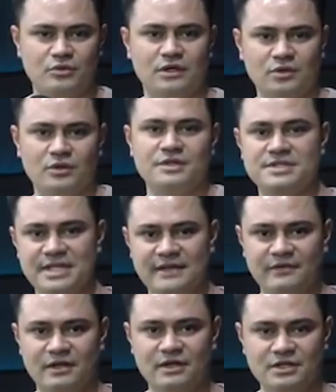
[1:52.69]
through our Lord and
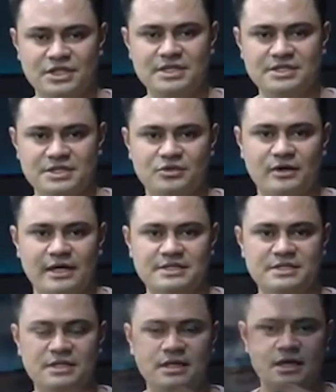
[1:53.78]
Savior, Jesus Christ.